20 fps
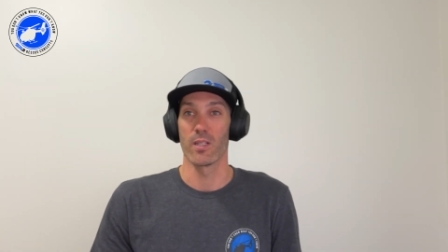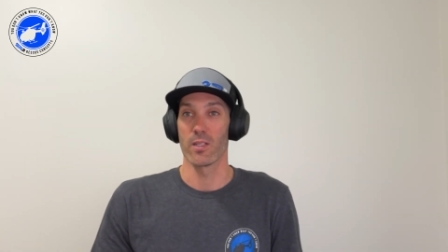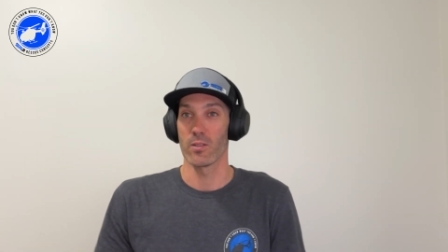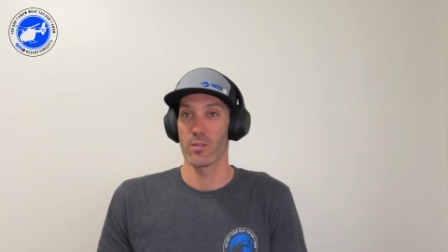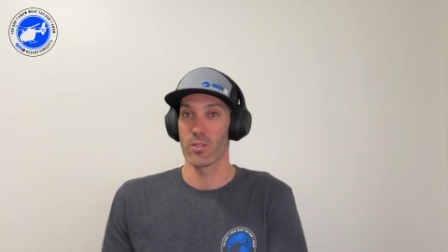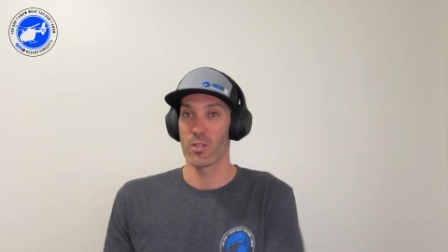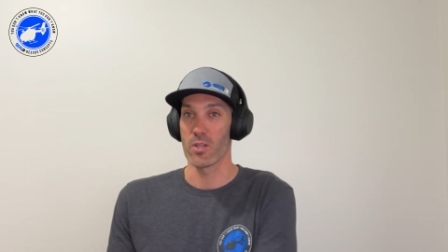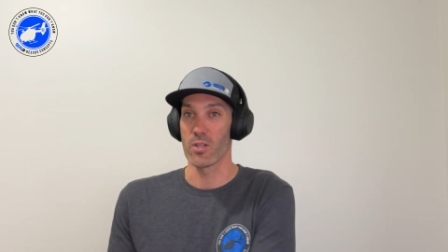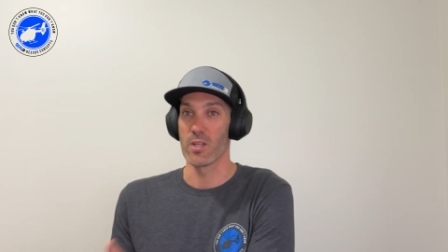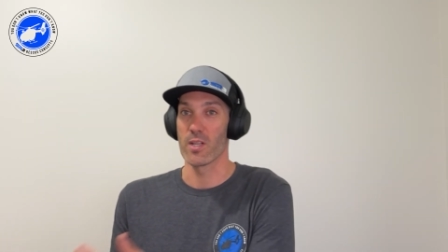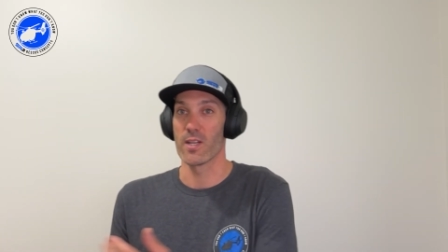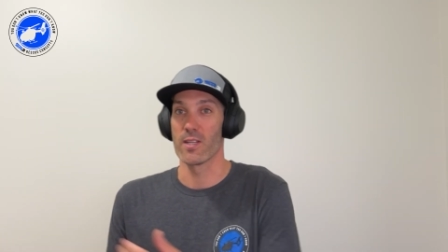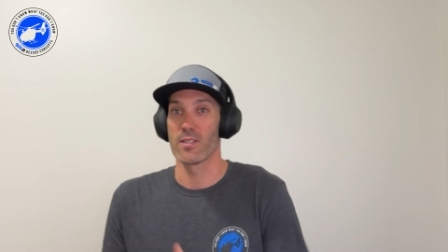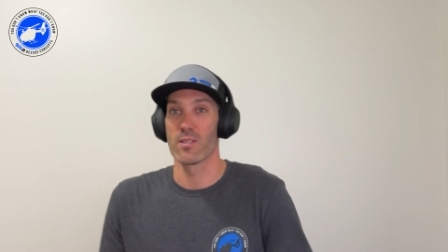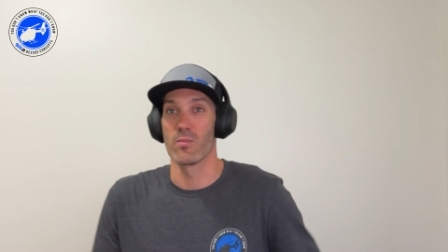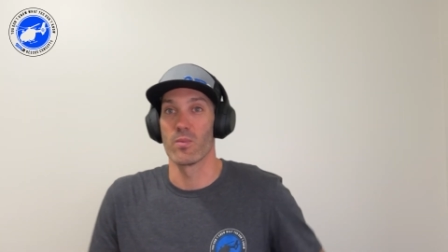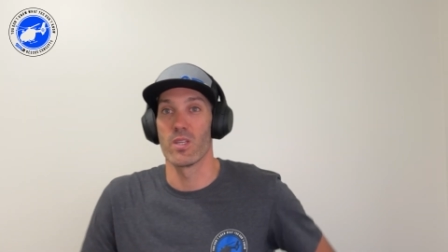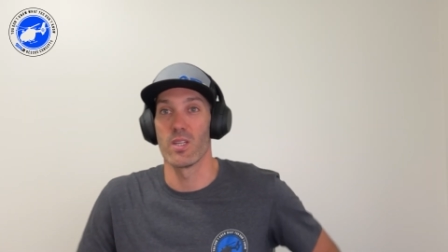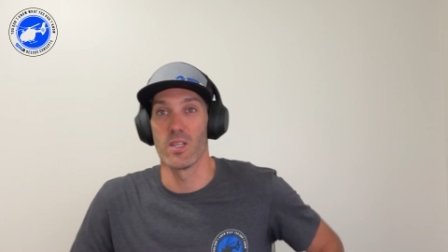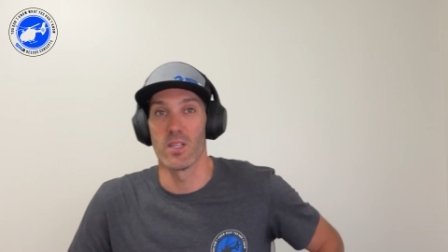we'll show you guys
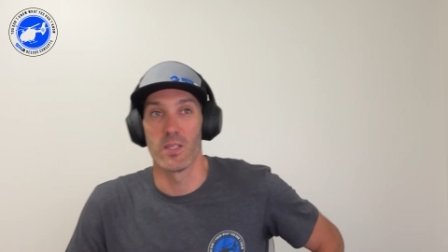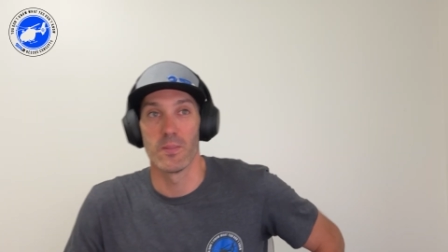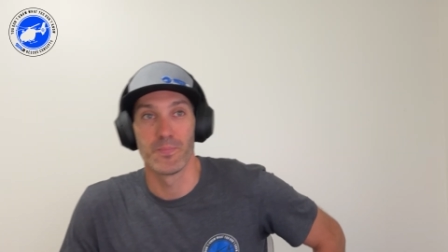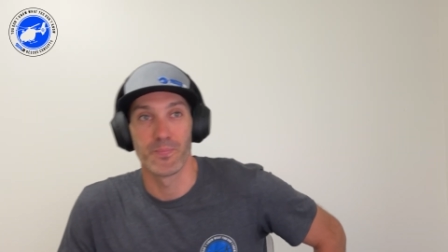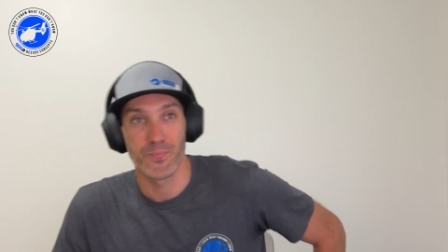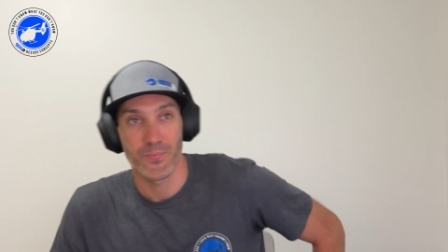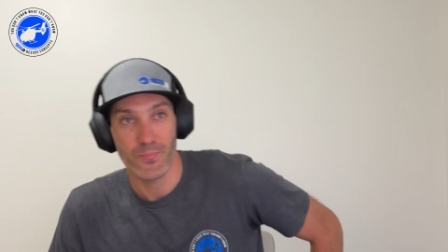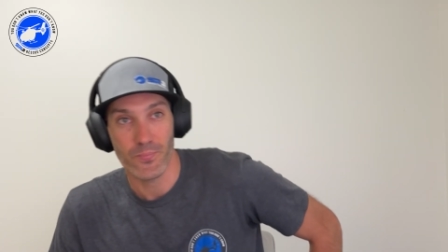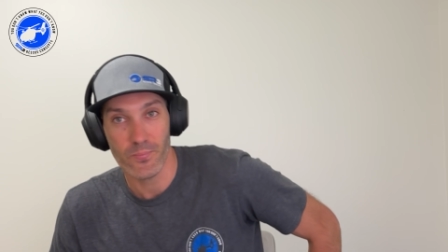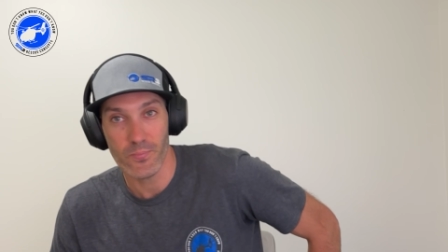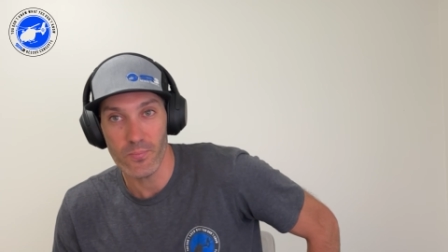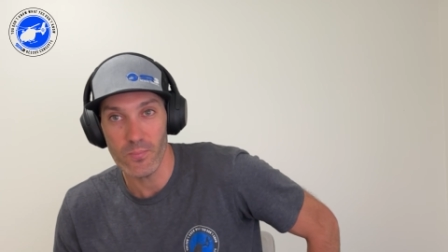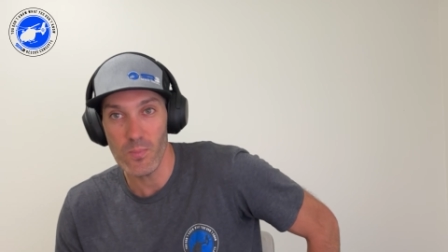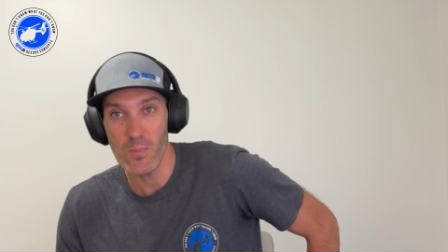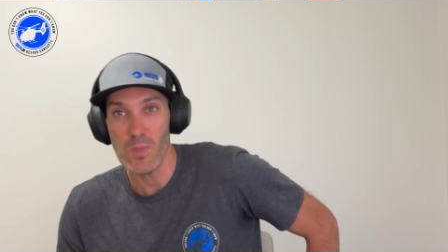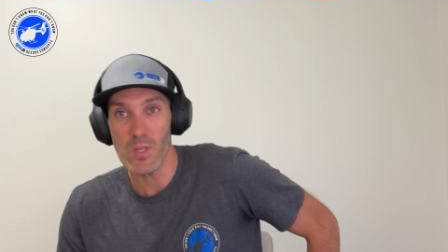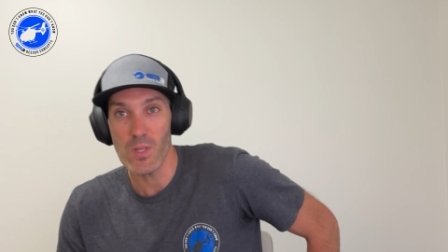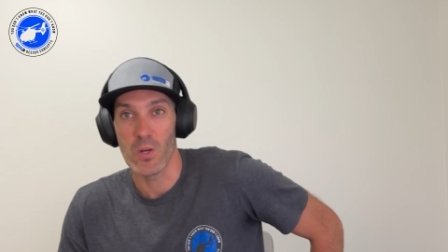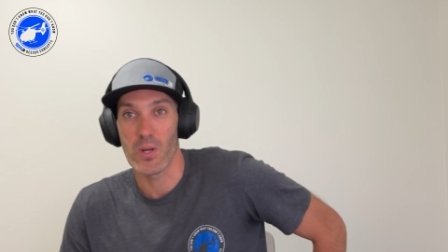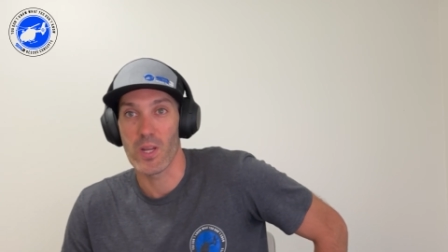some gear
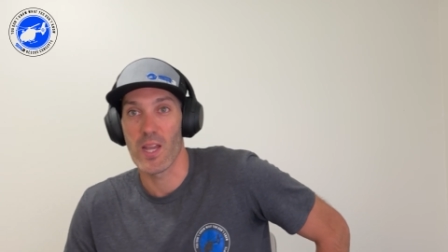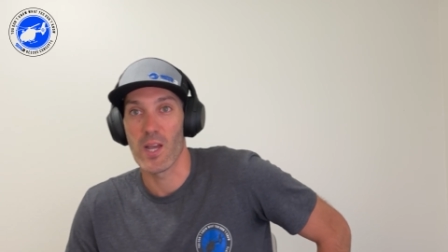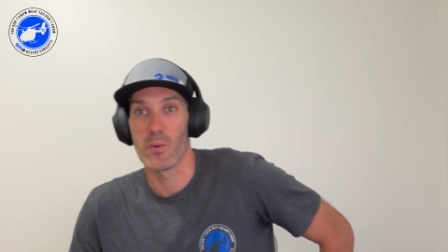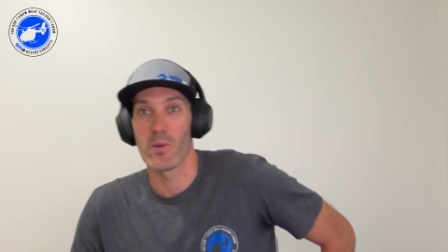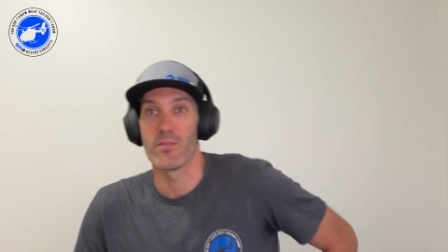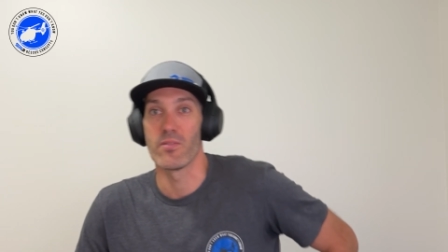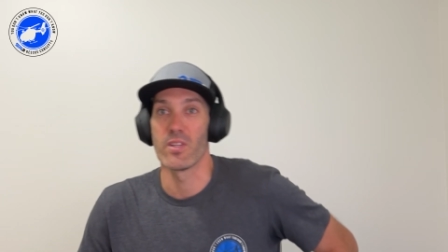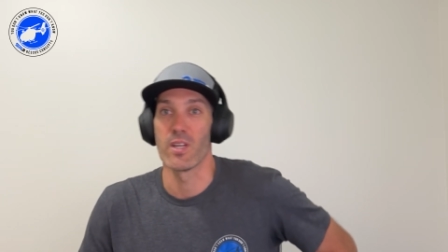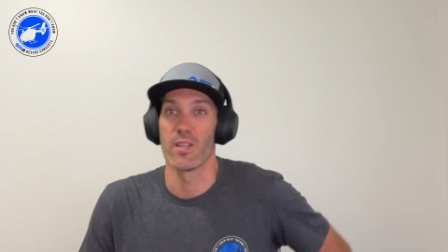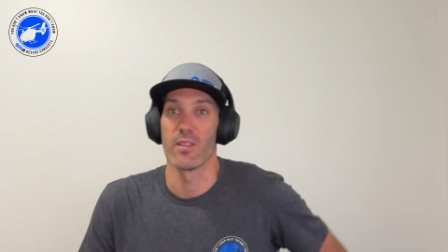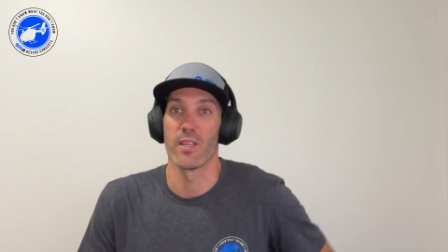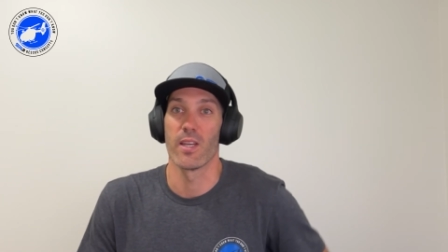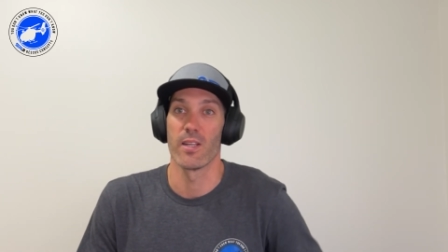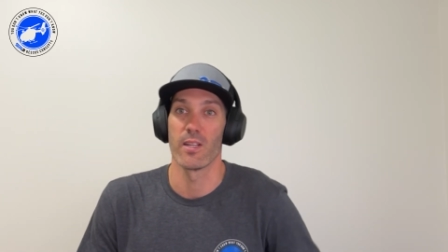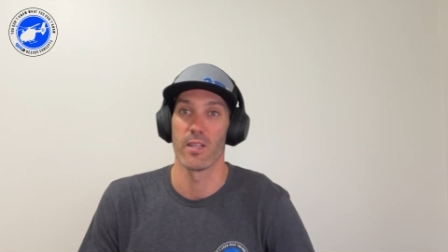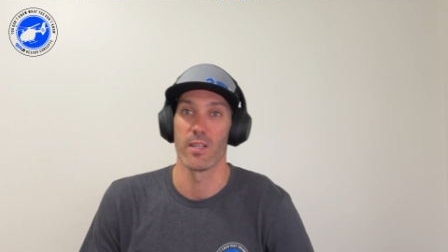on how we've done that.